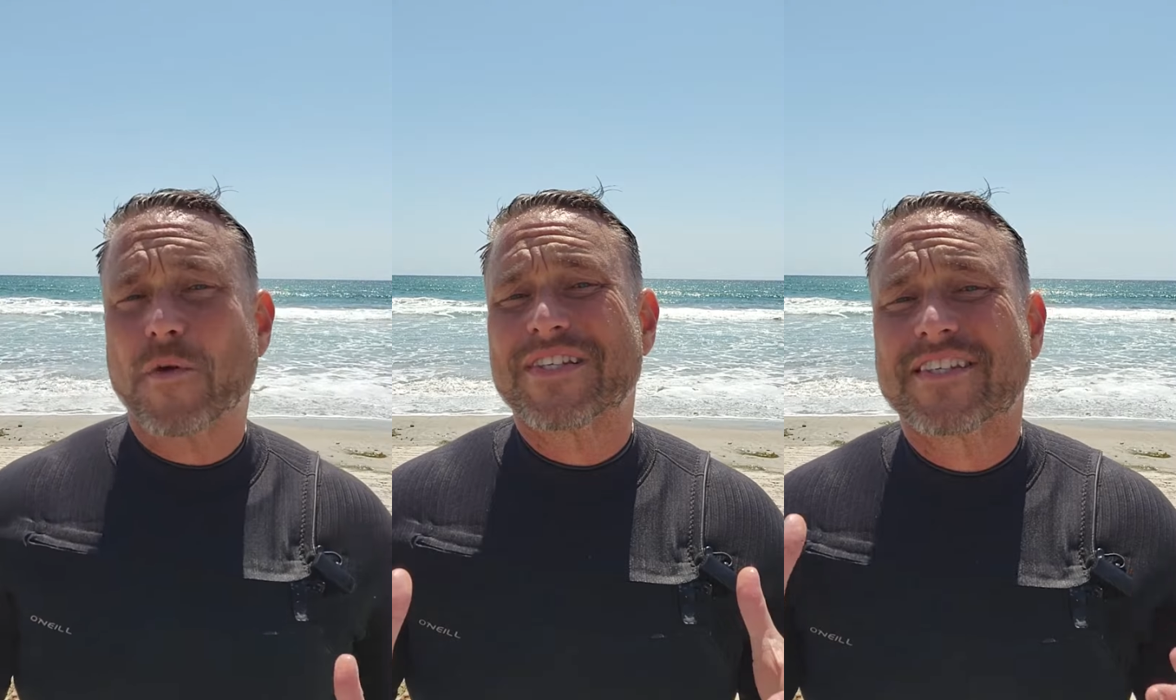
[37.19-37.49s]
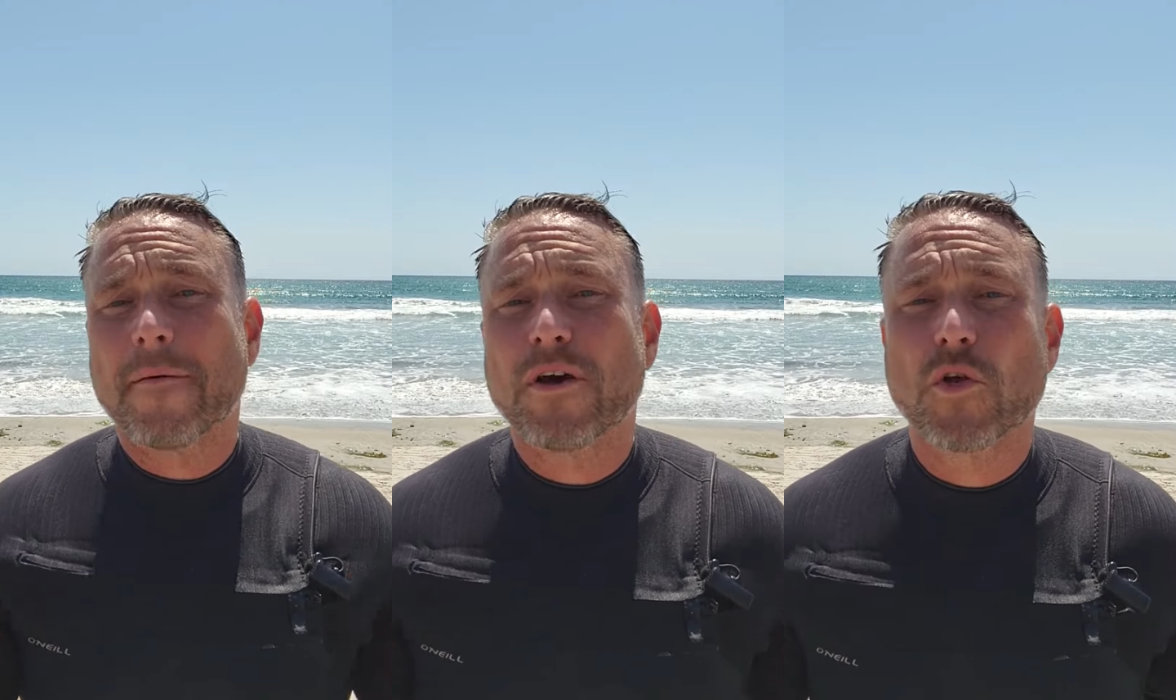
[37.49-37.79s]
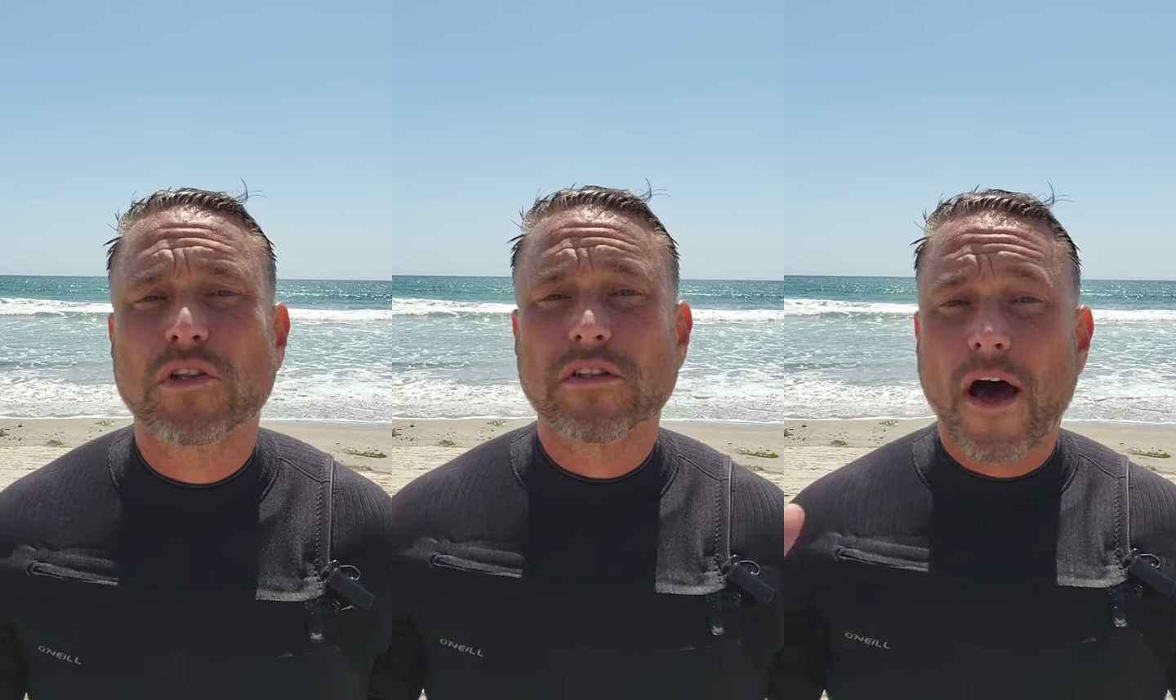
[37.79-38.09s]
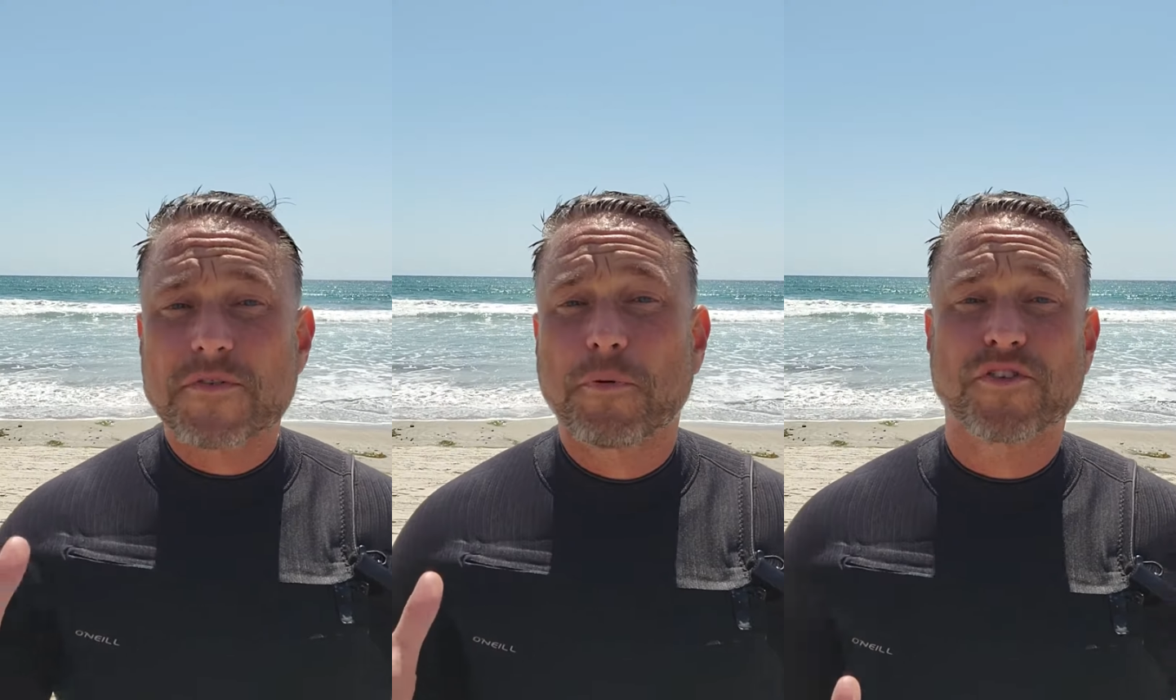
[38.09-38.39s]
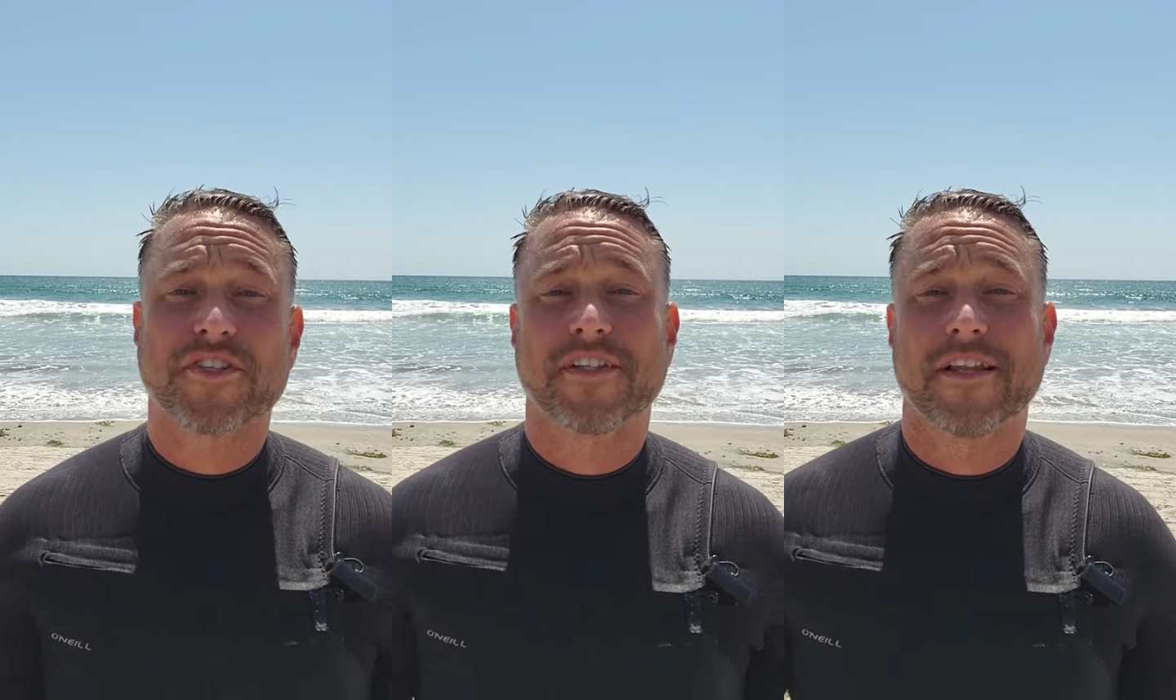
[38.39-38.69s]
as someone who loves
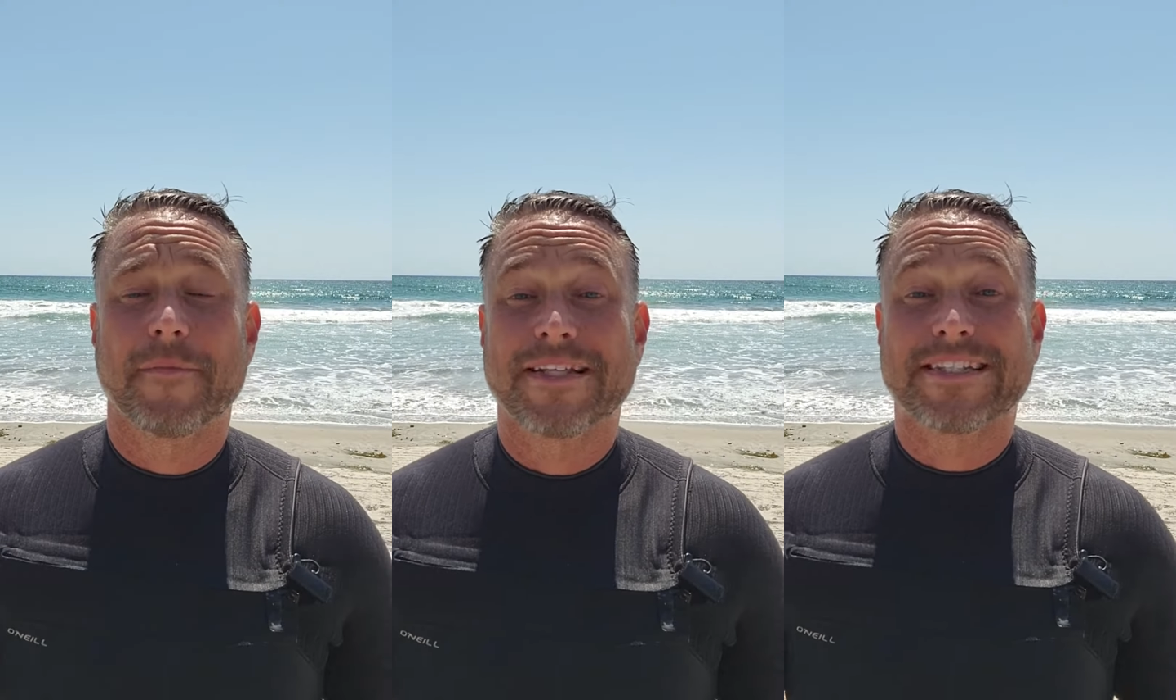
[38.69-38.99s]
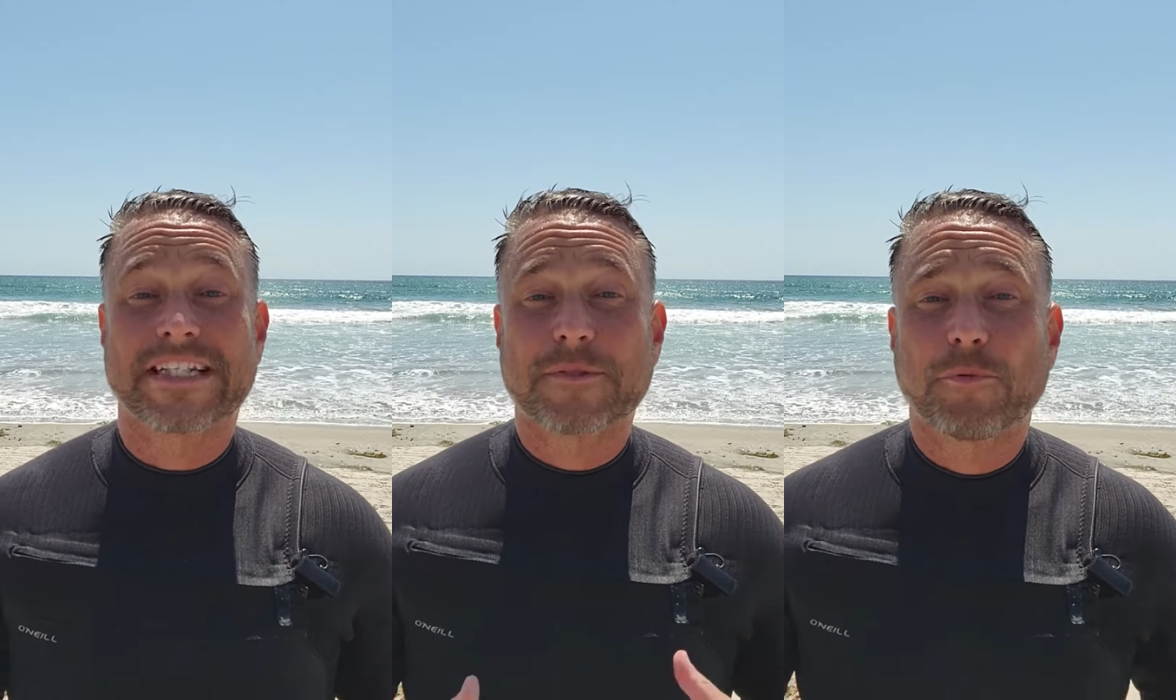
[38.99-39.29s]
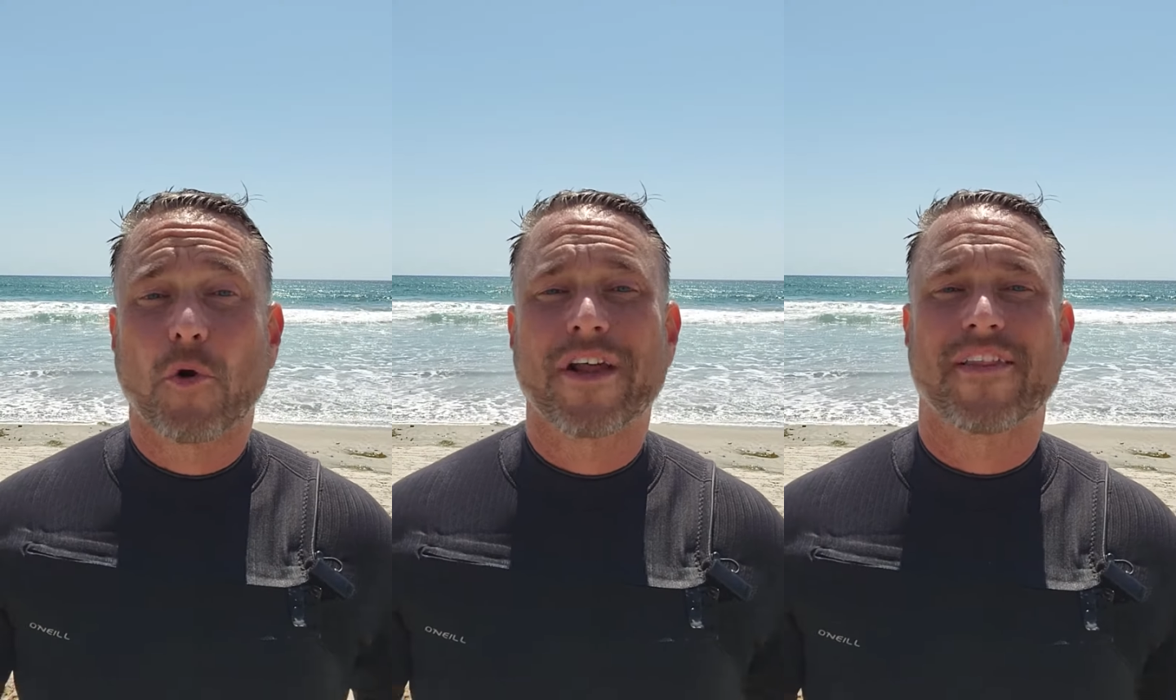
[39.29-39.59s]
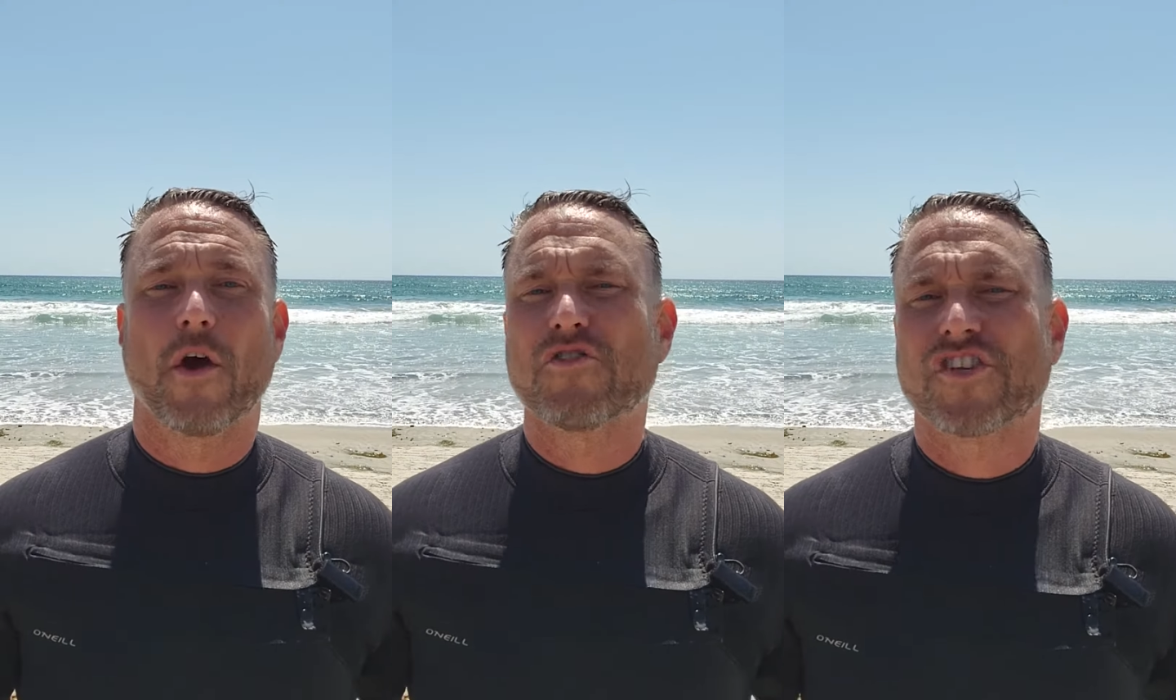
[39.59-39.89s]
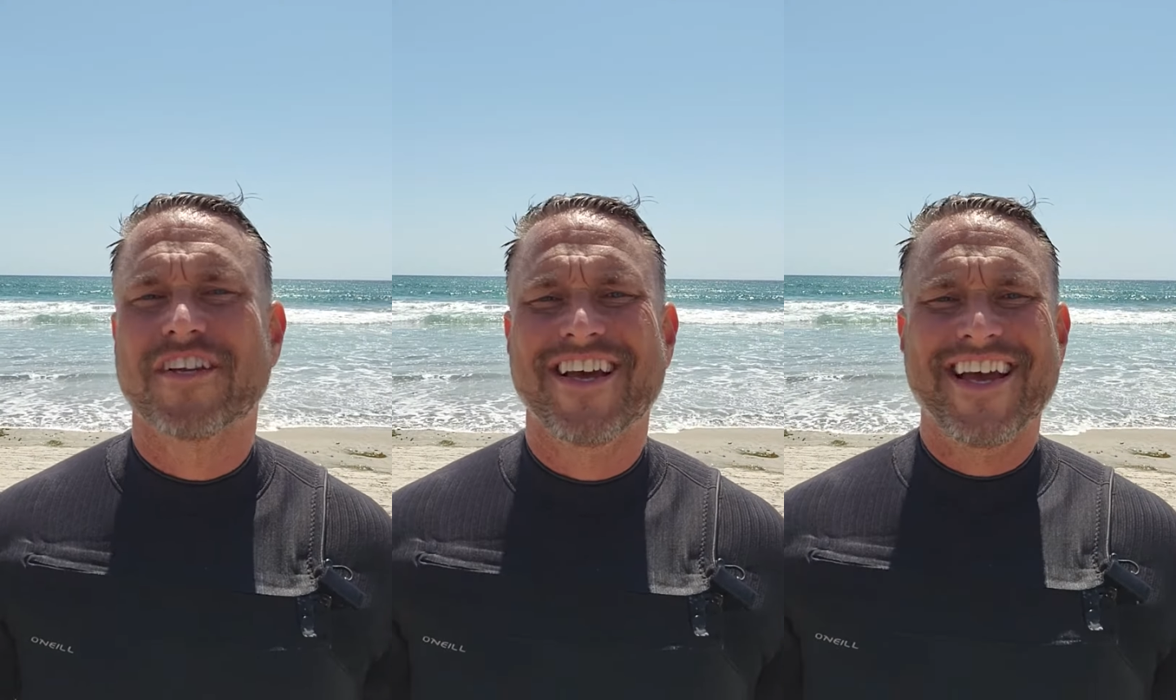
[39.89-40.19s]
pushing the limits and exploring the ocean,